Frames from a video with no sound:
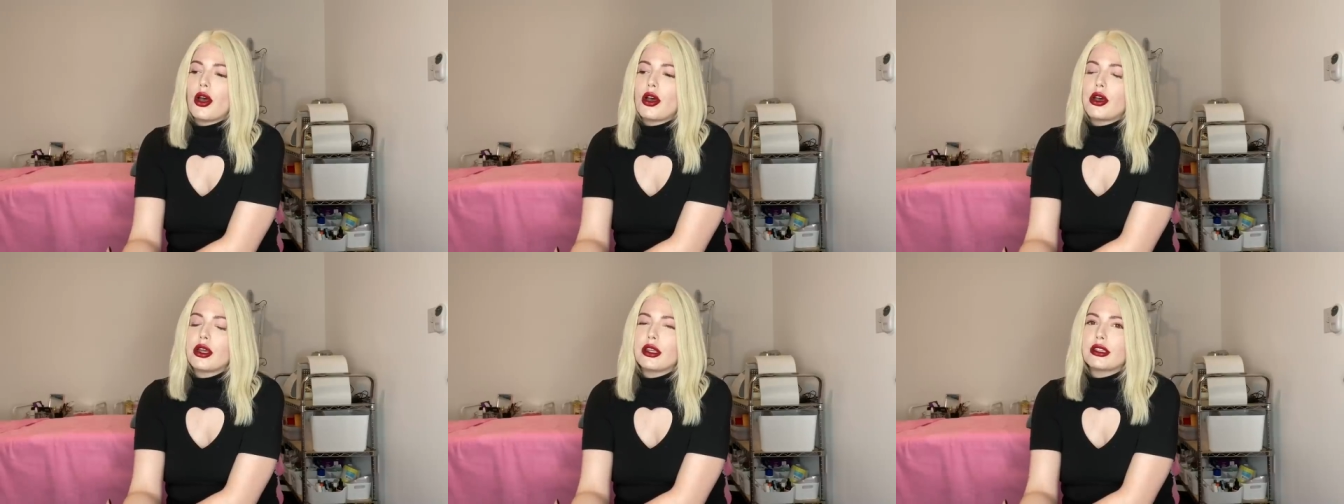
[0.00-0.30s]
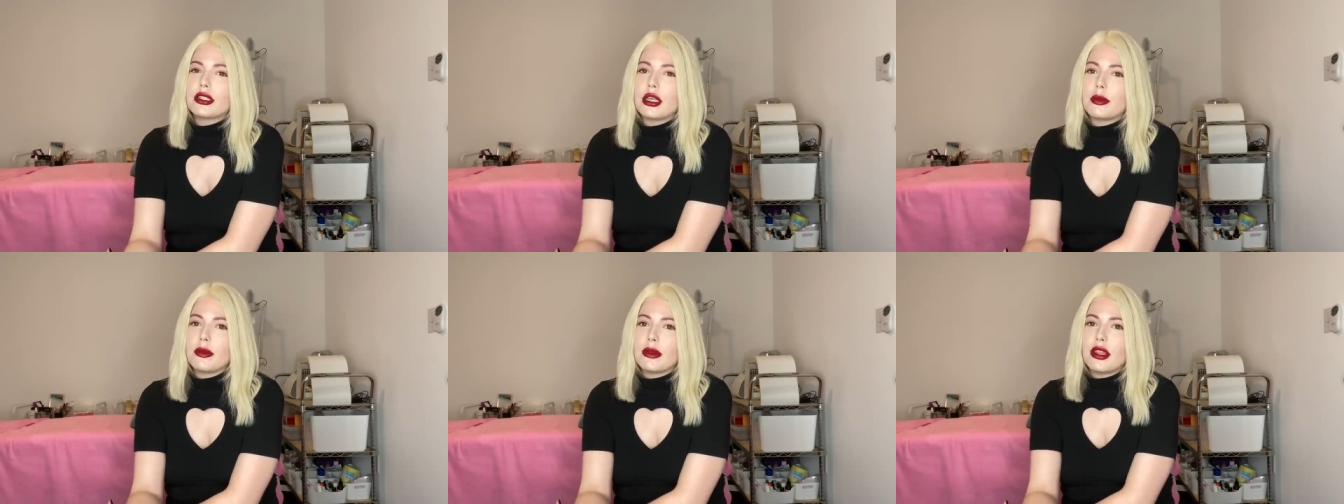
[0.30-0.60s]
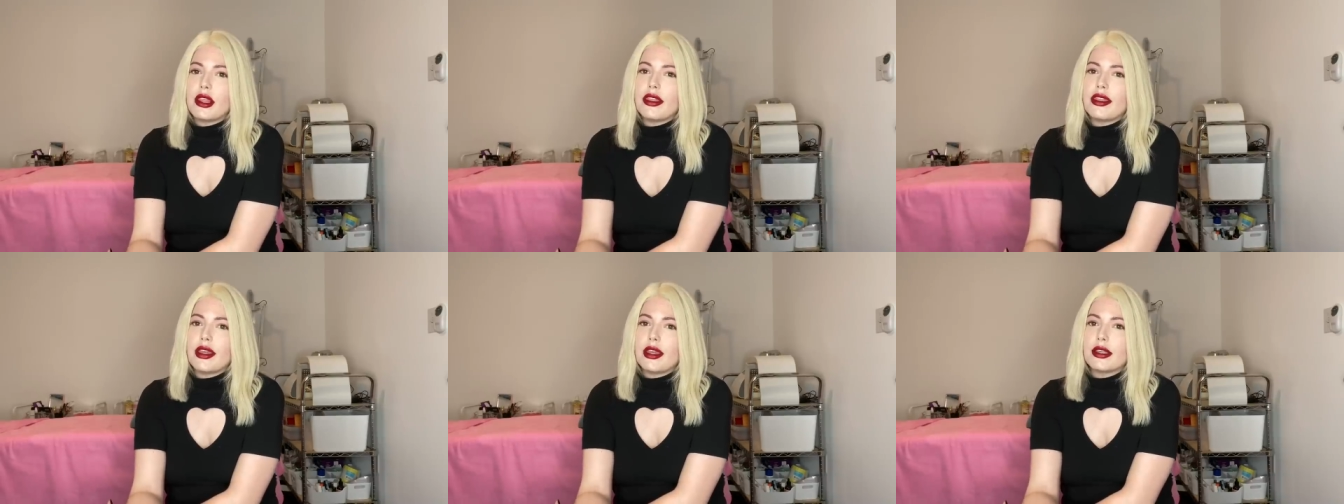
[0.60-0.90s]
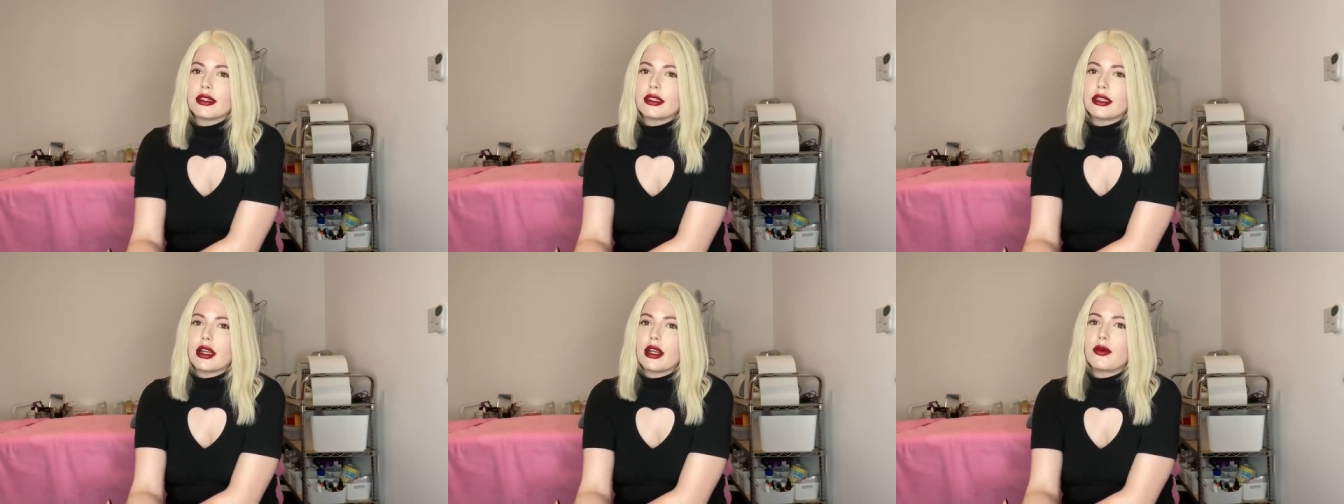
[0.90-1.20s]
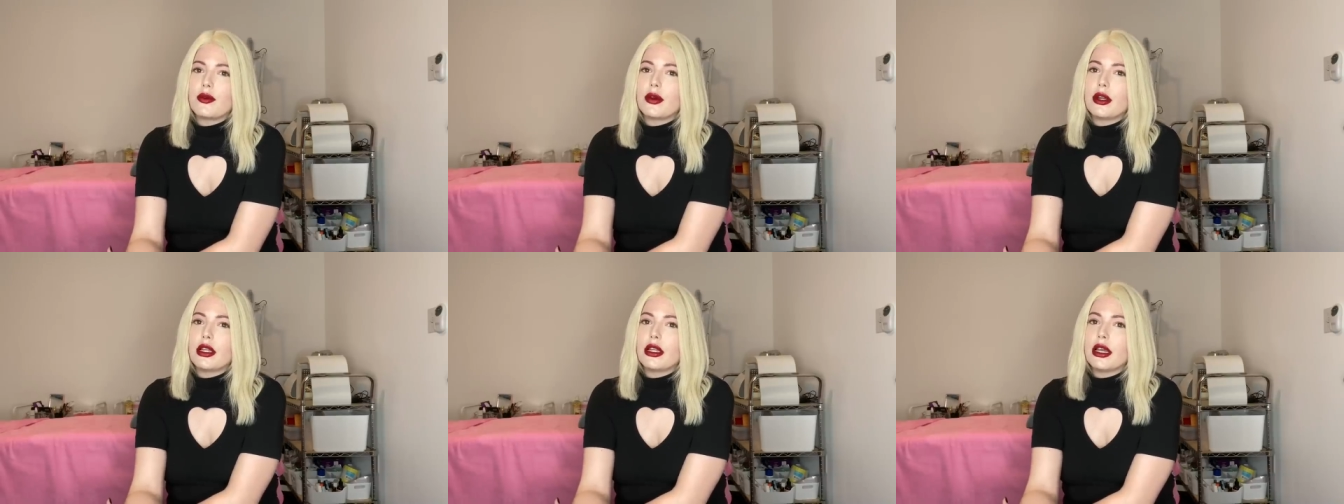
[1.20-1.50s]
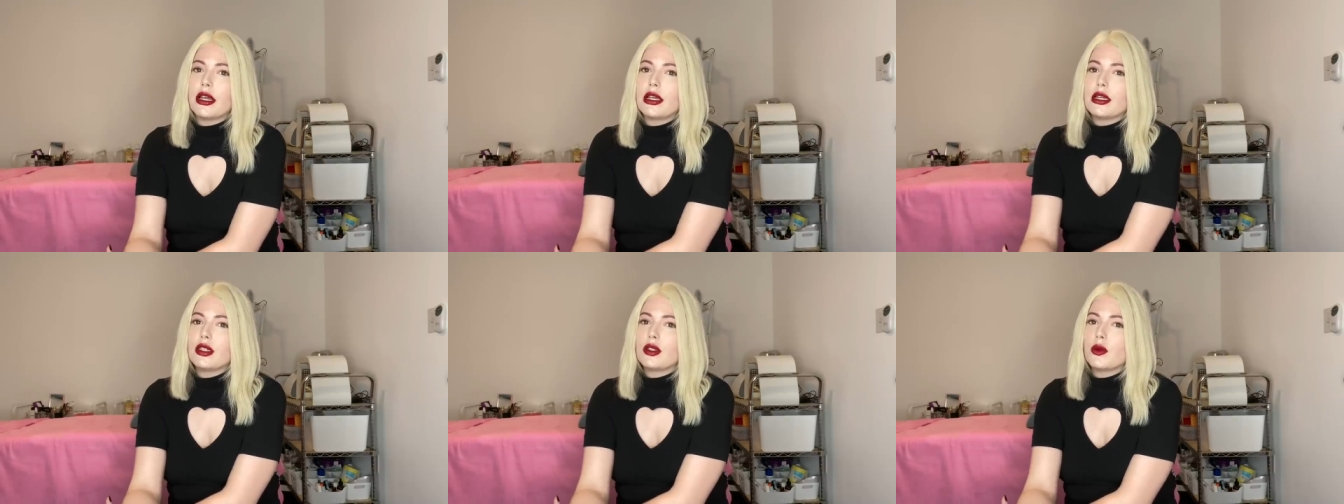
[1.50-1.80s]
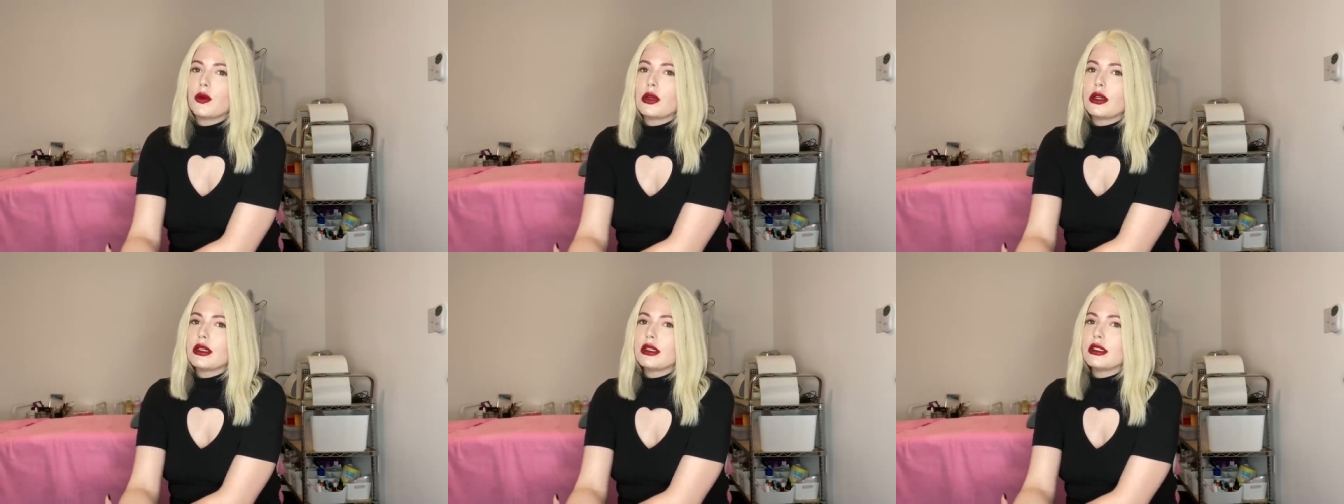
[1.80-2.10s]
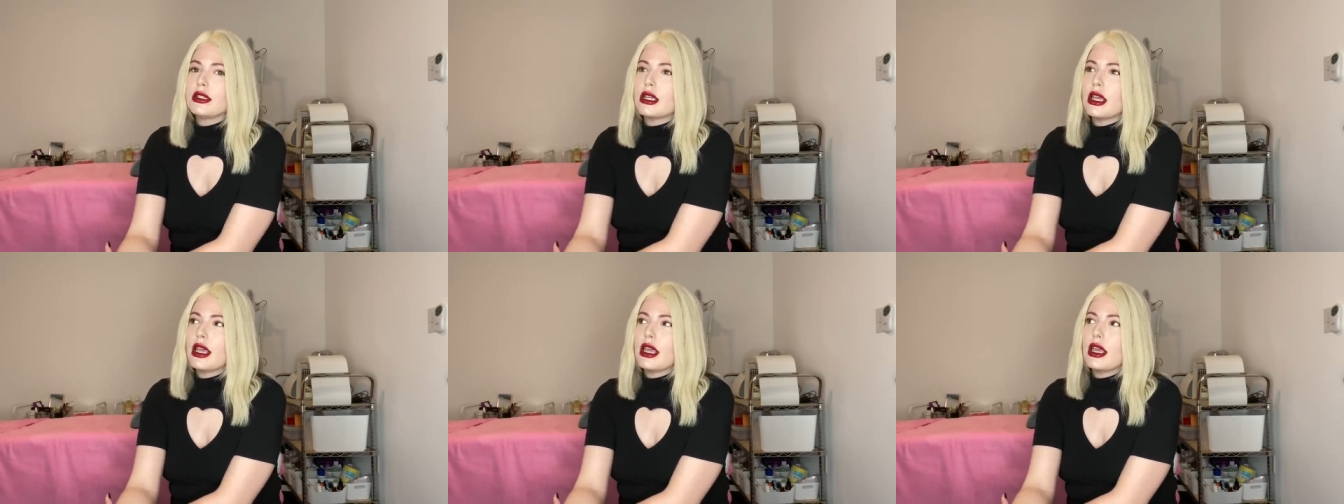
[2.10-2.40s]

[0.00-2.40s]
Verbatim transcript: some of the things that I realized was,